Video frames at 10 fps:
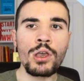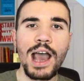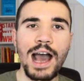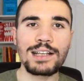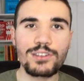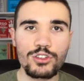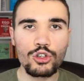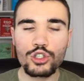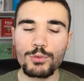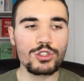And
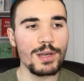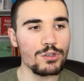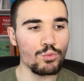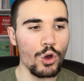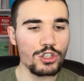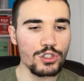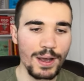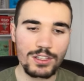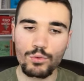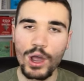YouTube automation works no
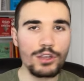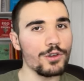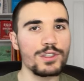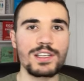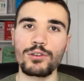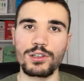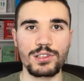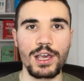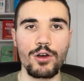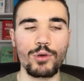matter where you sit on the
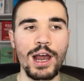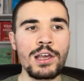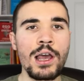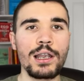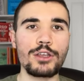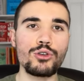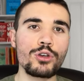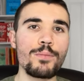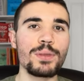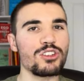scale, right? Like you
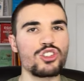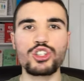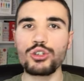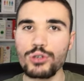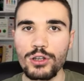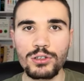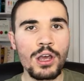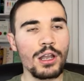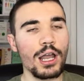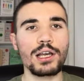can be a student,
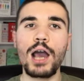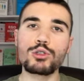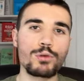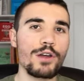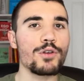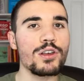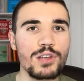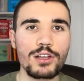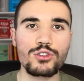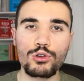like I was when I first
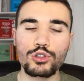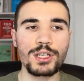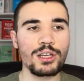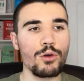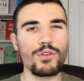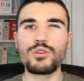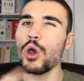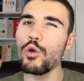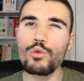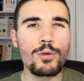started social media, with
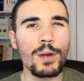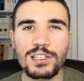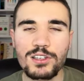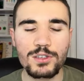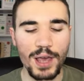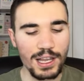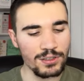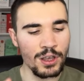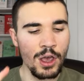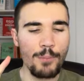no real money to spend,
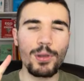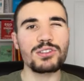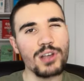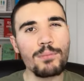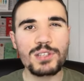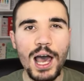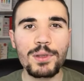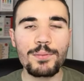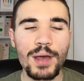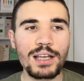but some time
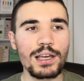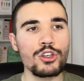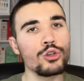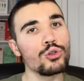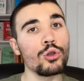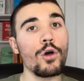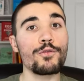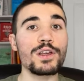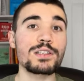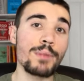in the bank, and you can do a lot of
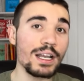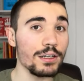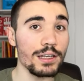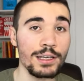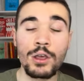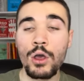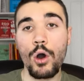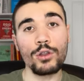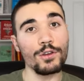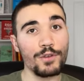things manually.
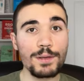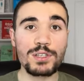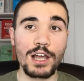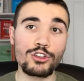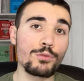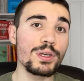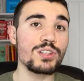On the flip side, you can be